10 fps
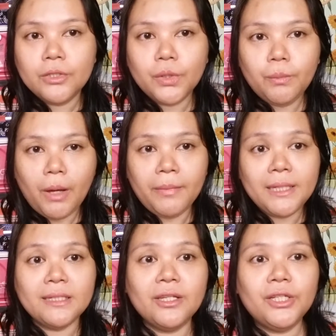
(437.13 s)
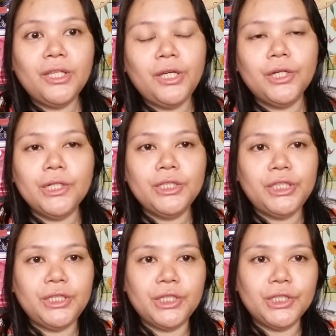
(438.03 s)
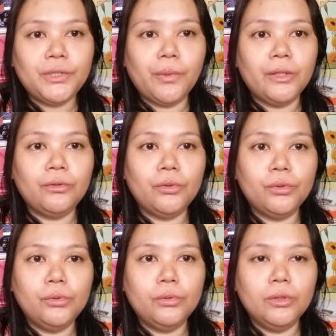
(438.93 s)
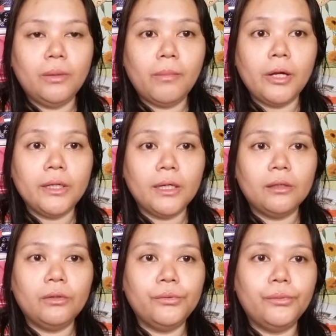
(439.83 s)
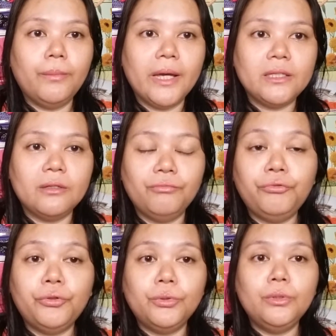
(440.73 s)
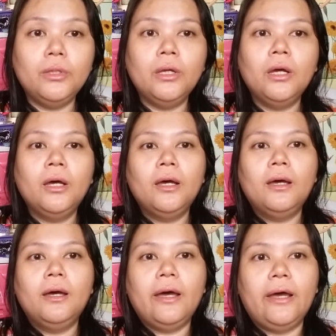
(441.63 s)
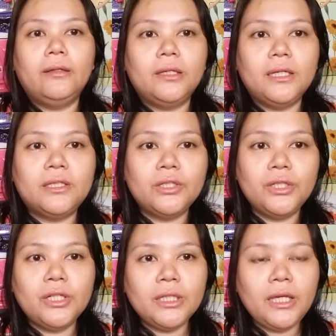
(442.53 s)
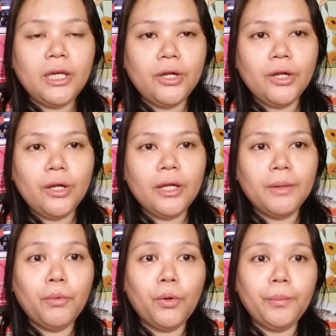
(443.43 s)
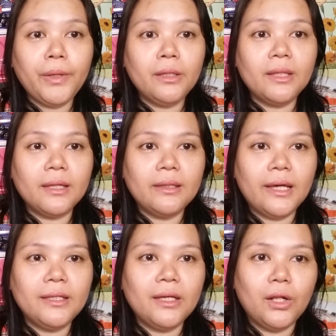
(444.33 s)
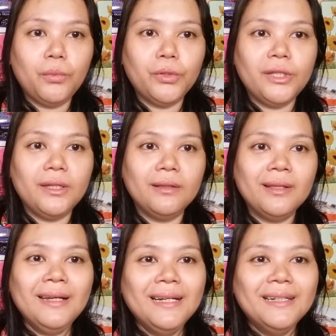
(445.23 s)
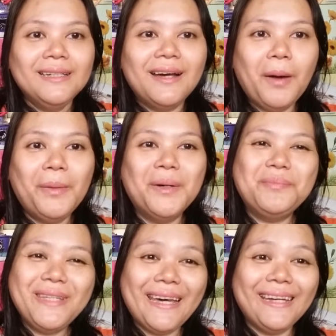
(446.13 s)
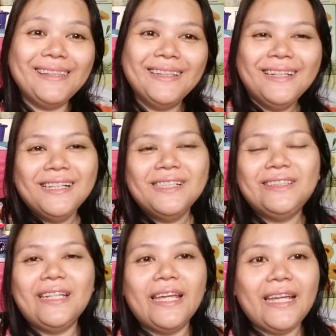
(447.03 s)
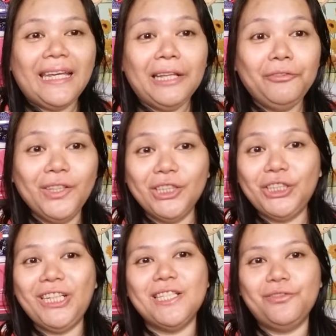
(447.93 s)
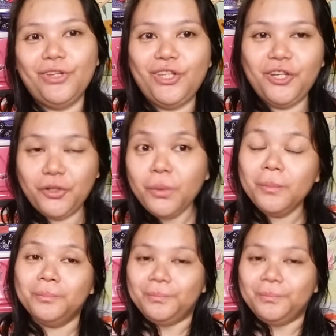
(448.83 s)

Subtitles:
So Mama is not here. She just went to the market to buy some food, and the kids are not here, and I'm hoping that Daniel wouldn't come up yet so that I can finish this video.